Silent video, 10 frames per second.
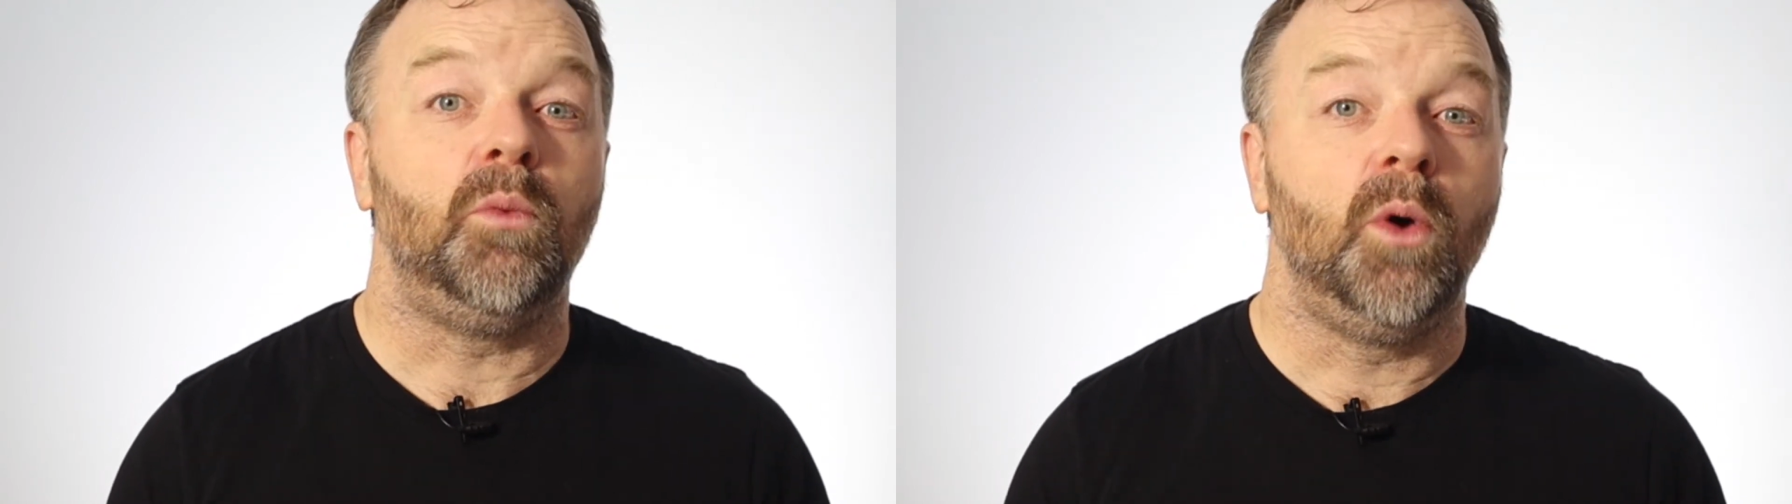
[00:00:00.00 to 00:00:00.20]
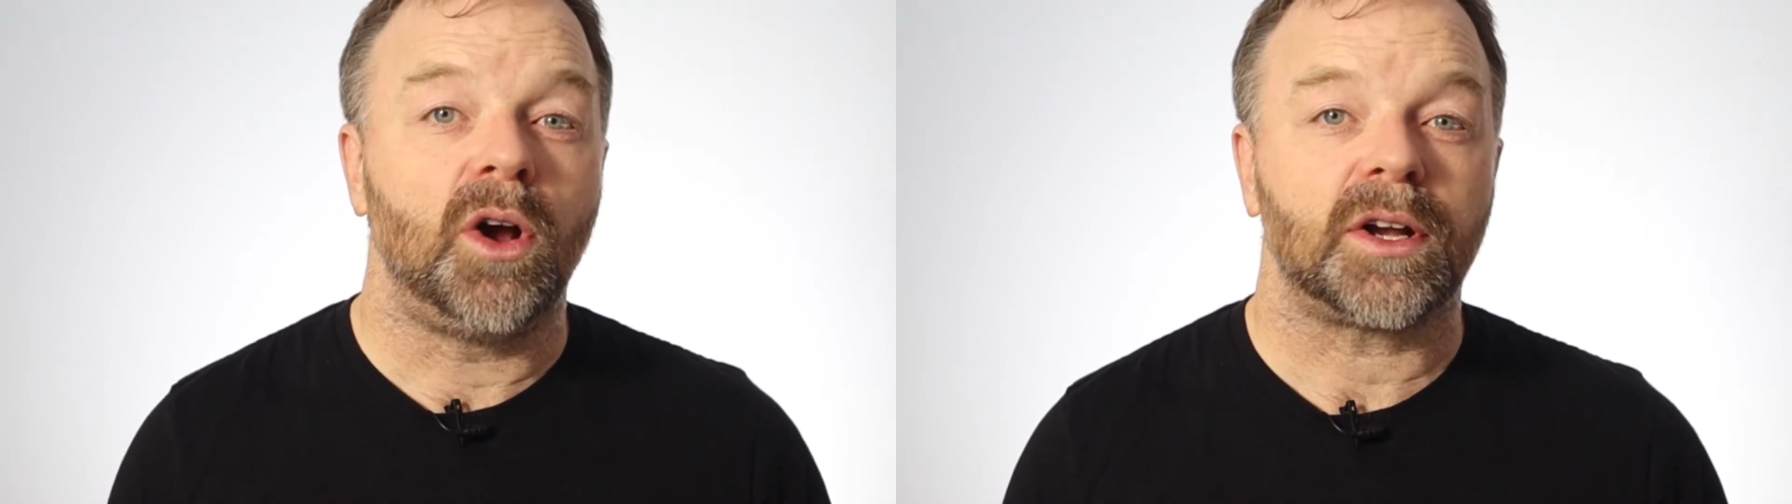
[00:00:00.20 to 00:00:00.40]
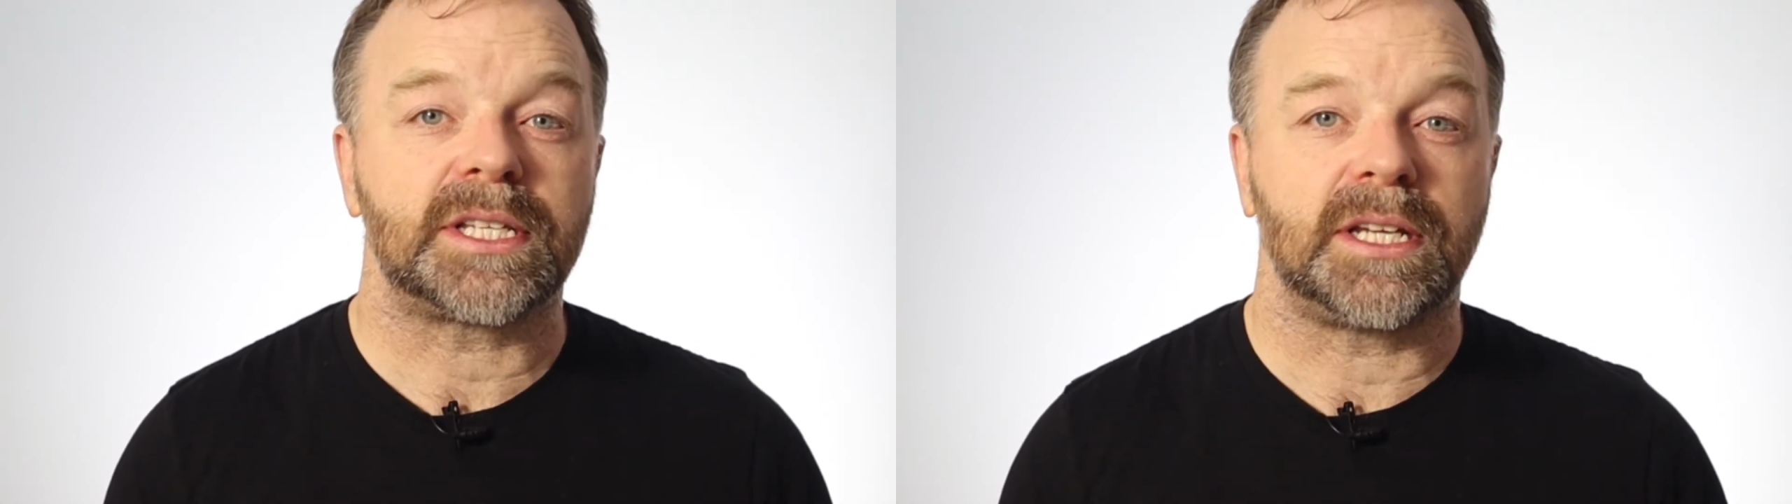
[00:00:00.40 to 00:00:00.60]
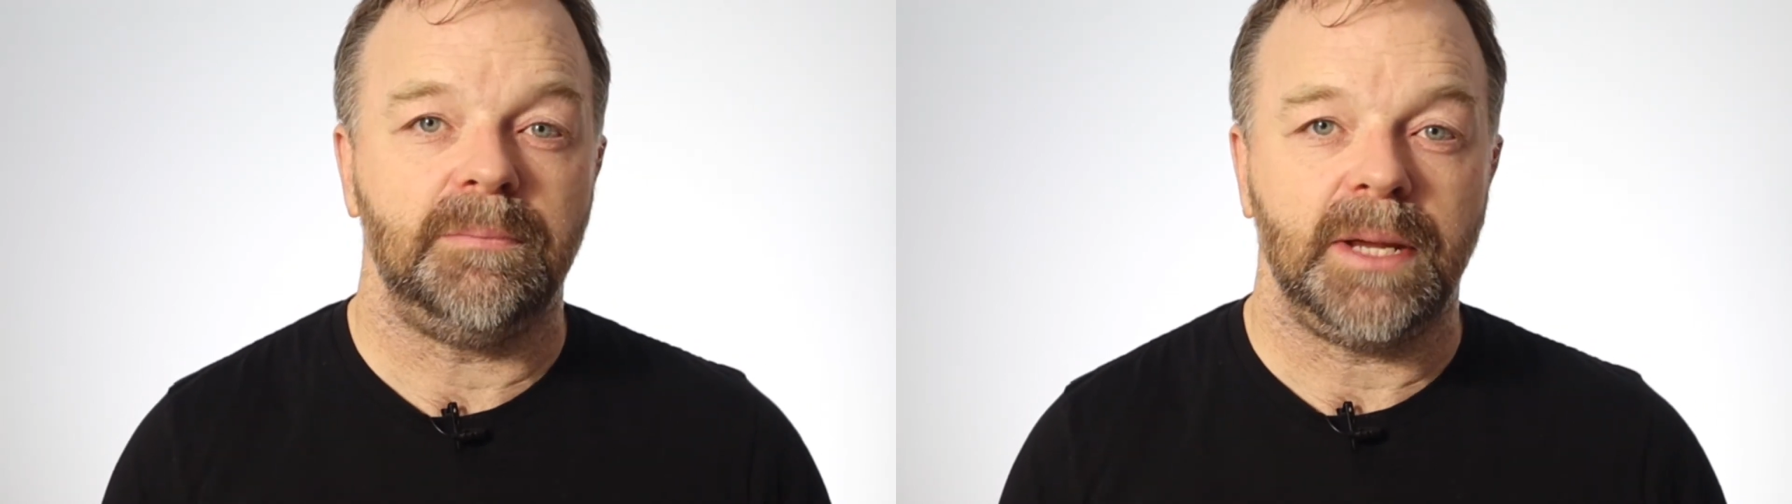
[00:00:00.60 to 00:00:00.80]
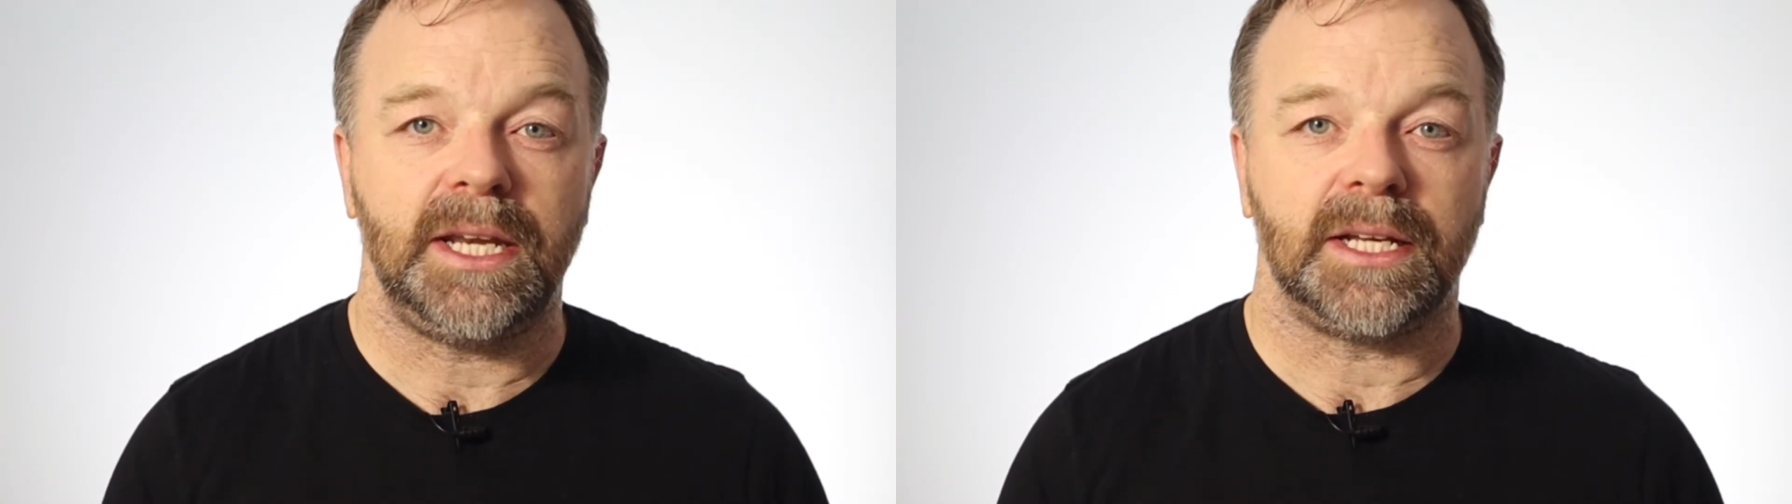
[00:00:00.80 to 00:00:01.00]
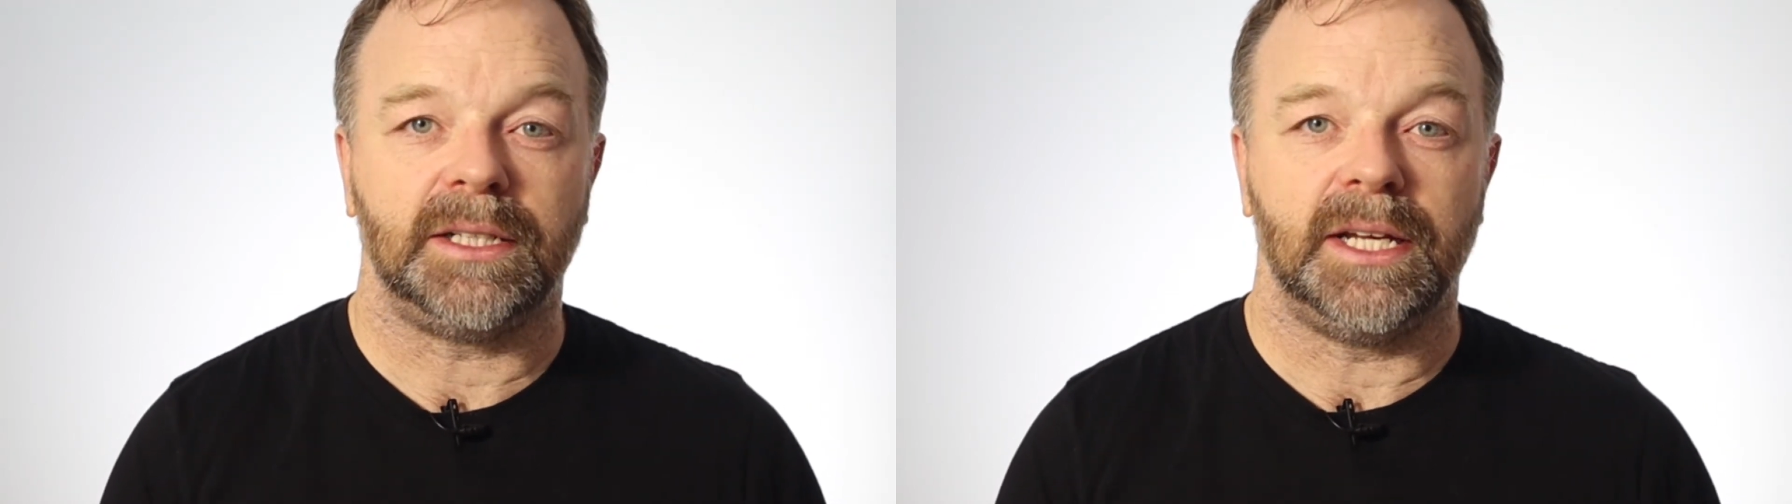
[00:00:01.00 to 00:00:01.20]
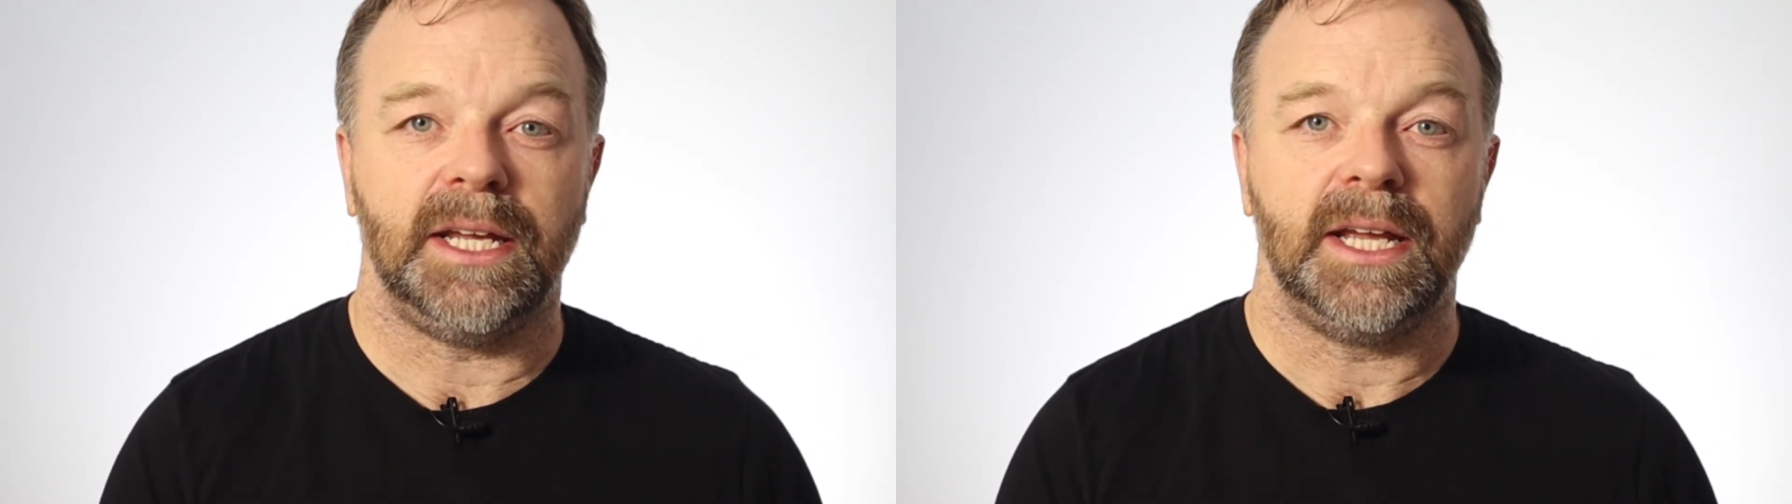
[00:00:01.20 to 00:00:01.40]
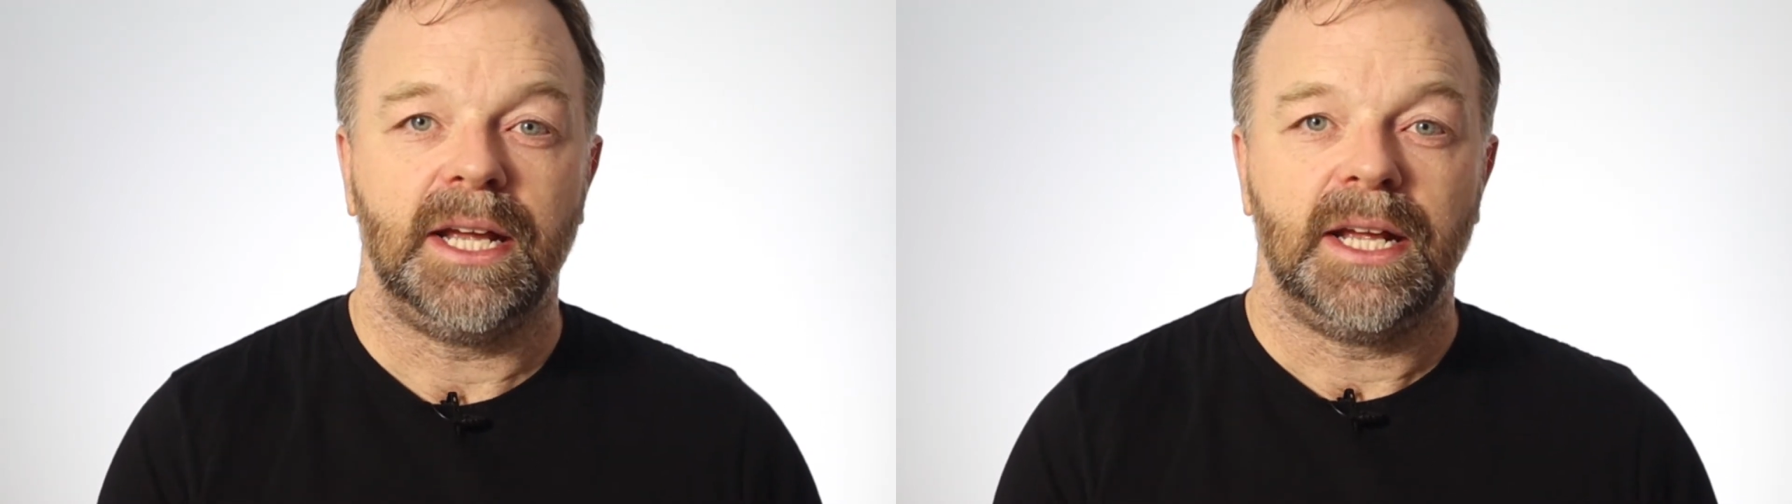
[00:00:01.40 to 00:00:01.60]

works comedically,